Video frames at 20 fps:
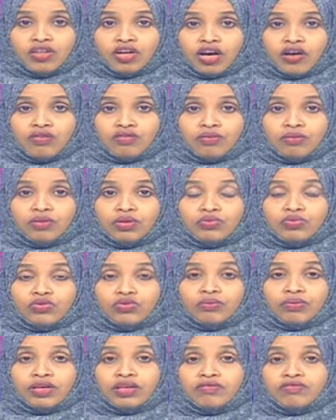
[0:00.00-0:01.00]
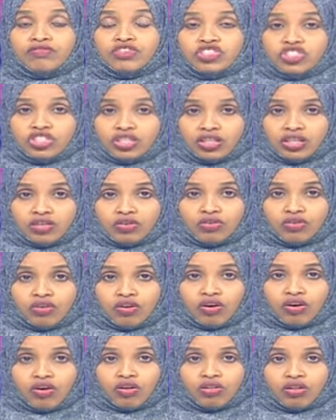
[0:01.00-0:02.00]
The government remained vigilant
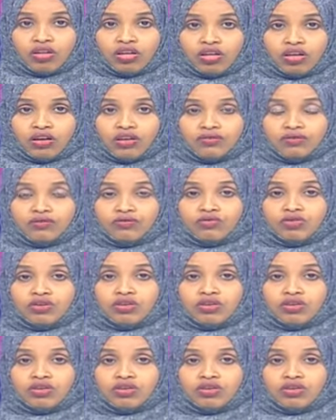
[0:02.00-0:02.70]
on all um,